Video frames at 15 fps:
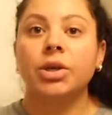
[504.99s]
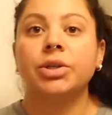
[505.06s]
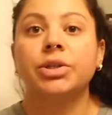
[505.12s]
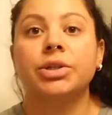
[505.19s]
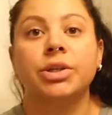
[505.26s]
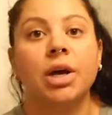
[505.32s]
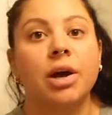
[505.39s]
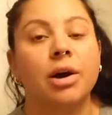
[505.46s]

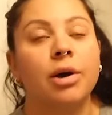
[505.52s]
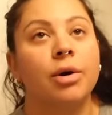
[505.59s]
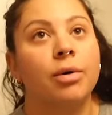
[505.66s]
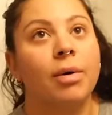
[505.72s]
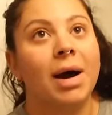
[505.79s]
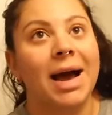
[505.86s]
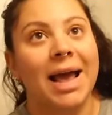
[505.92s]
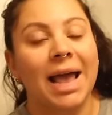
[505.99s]

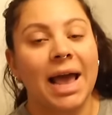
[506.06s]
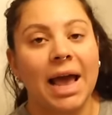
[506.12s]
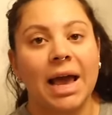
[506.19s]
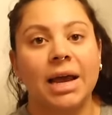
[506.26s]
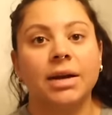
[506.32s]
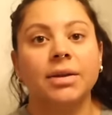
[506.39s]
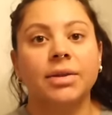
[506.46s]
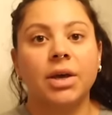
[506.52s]
So I
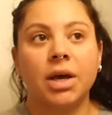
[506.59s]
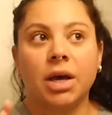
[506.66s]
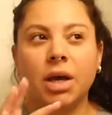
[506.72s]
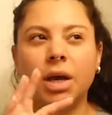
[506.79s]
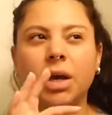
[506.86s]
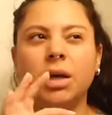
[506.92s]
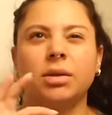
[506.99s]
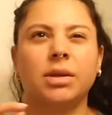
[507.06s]
had
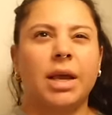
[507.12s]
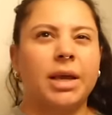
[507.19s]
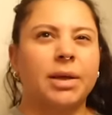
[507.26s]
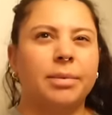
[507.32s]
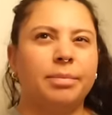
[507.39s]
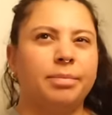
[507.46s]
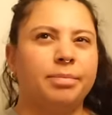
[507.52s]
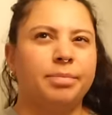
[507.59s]
the
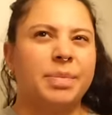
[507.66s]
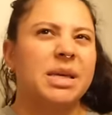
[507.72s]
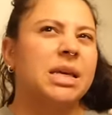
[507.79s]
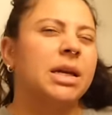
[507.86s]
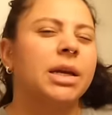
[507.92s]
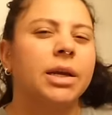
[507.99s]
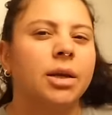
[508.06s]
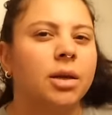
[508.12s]
like
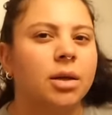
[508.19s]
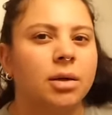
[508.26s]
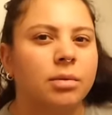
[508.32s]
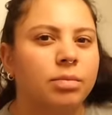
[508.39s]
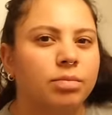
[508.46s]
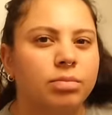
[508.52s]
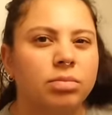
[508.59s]
beaded